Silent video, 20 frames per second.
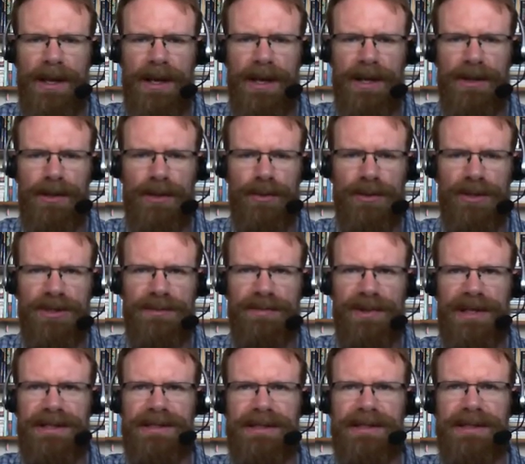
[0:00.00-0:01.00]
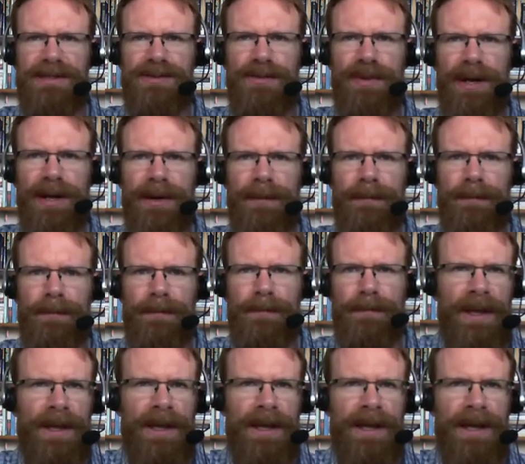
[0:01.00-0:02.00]
Uh, Kugel explains it this way
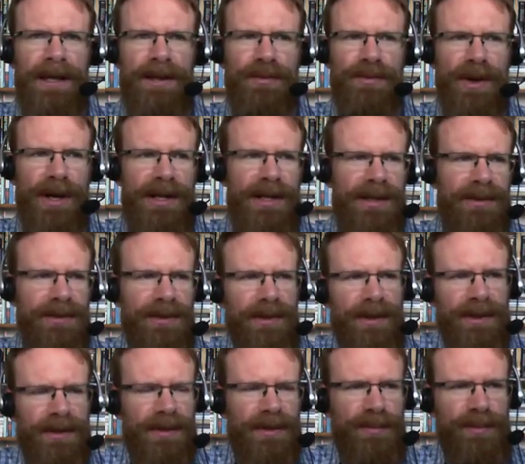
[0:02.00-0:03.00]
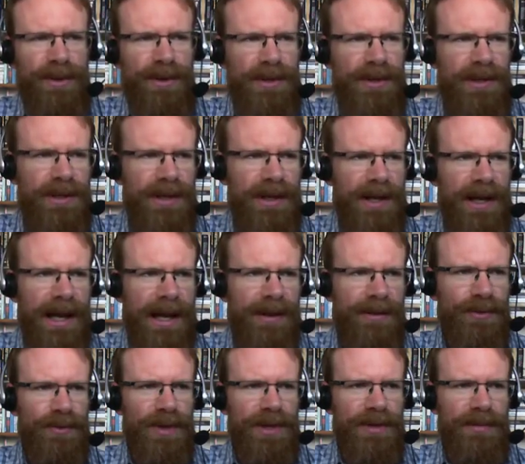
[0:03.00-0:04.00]
he write in the the book uh,
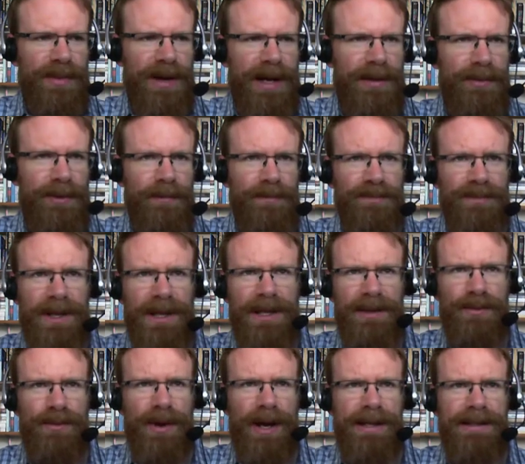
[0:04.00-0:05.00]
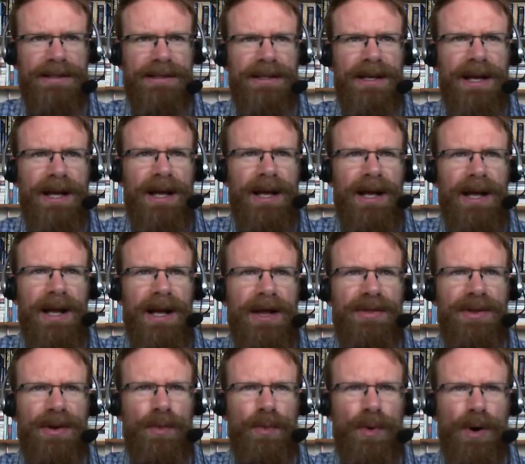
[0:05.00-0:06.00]
How to Read the Bible. He writes.
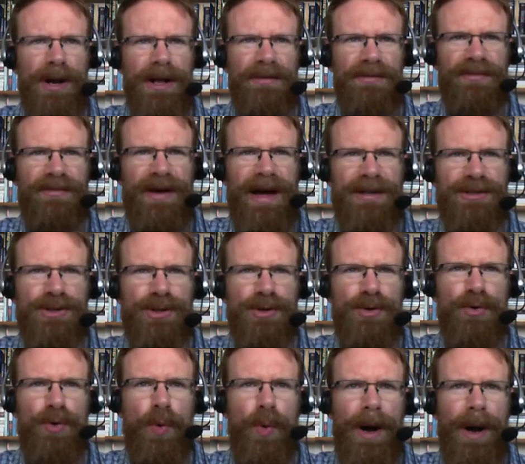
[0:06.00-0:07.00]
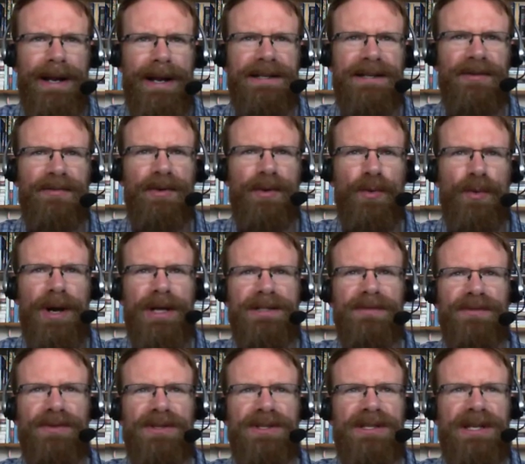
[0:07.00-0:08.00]
Uh, there were, in fact, two quite different
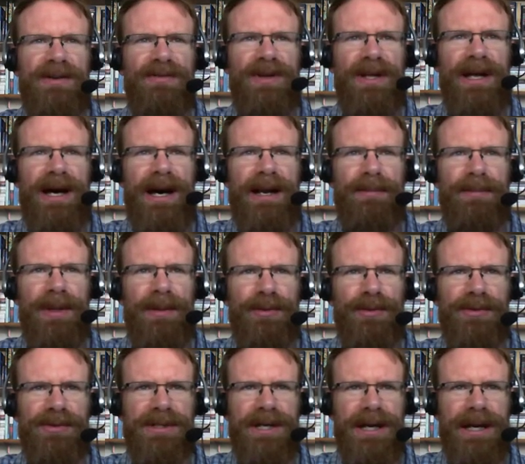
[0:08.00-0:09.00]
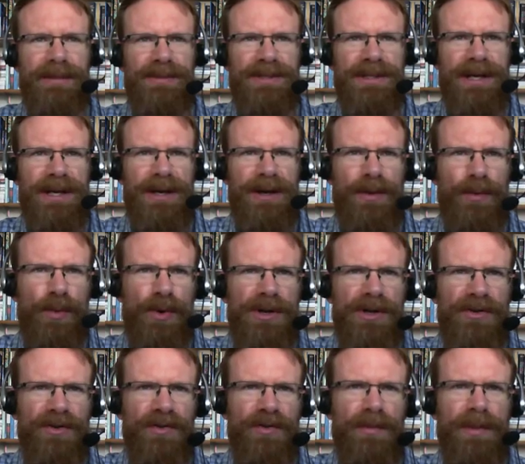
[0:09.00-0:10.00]
ways of conceiving God in biblical times.
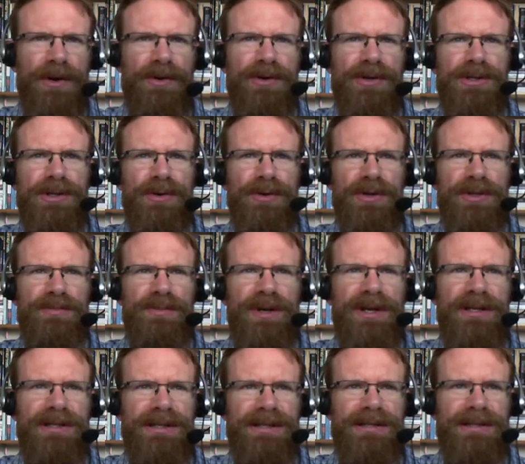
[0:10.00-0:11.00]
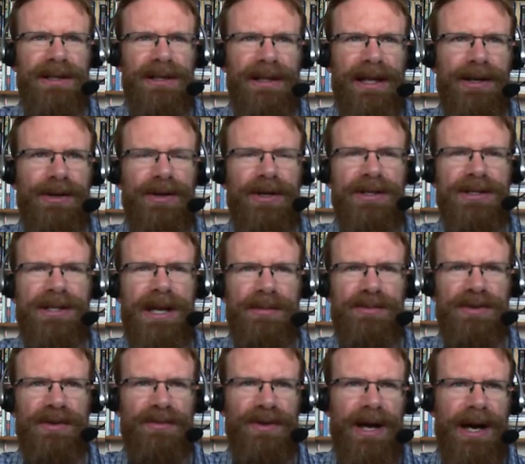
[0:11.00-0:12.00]
One is familiar to us because it's the later
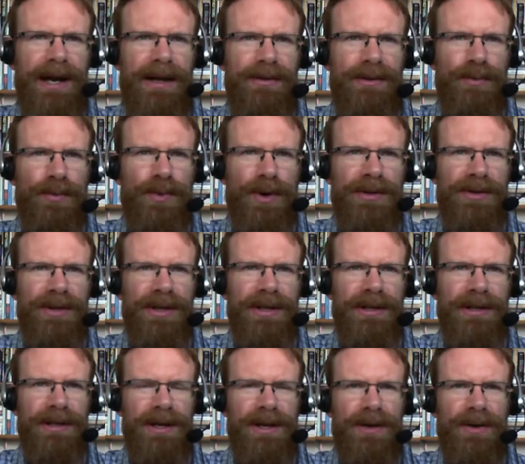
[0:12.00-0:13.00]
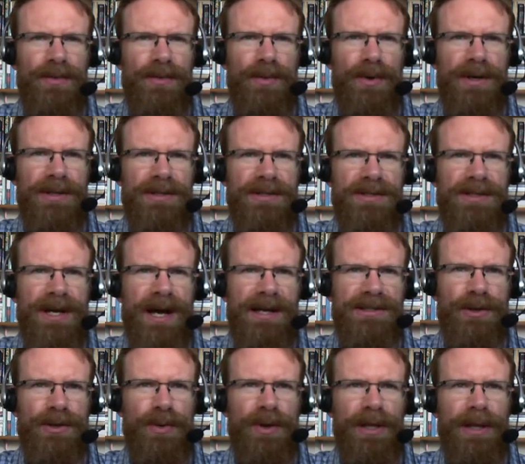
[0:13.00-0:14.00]
conception of God, the one that was
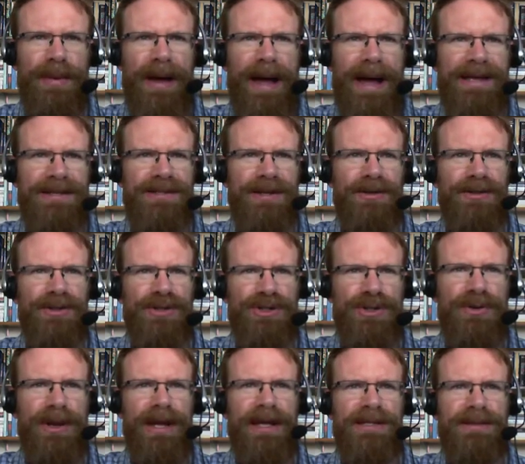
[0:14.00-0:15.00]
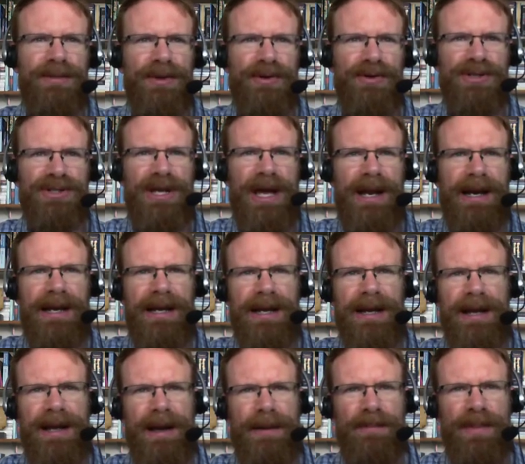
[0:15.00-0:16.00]
consequently passed on to Judaism and
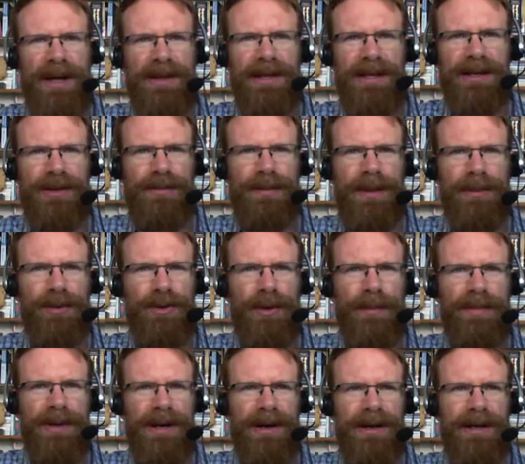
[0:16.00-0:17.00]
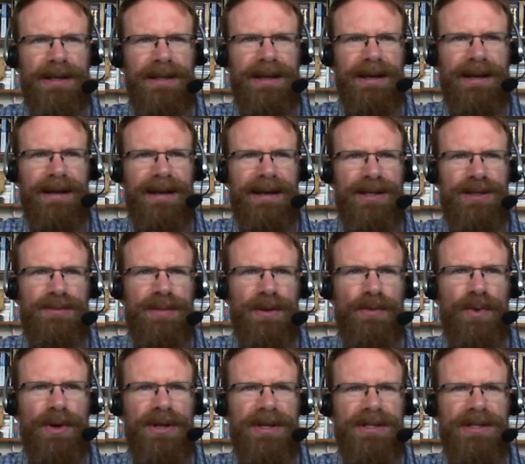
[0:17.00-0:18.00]
Christianity by the end of the biblical period and has
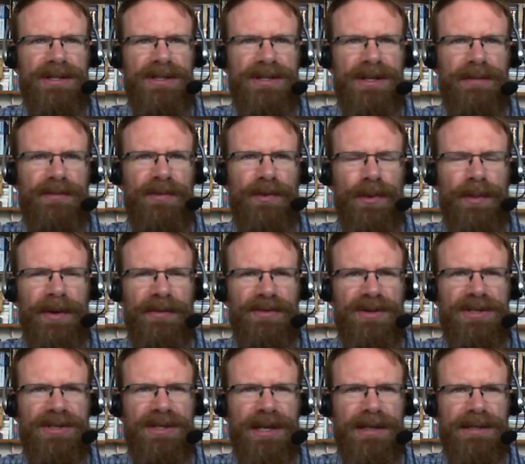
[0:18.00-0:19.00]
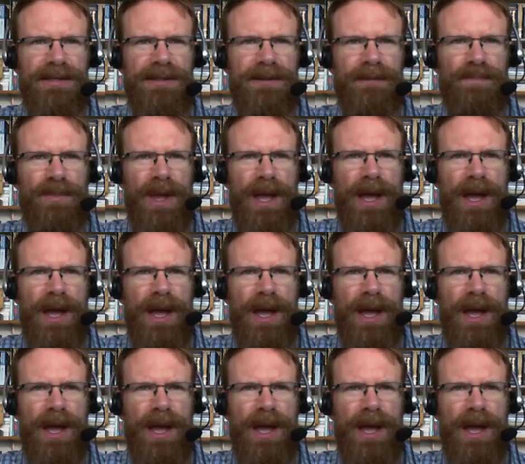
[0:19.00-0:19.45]
been with us in some form ever since.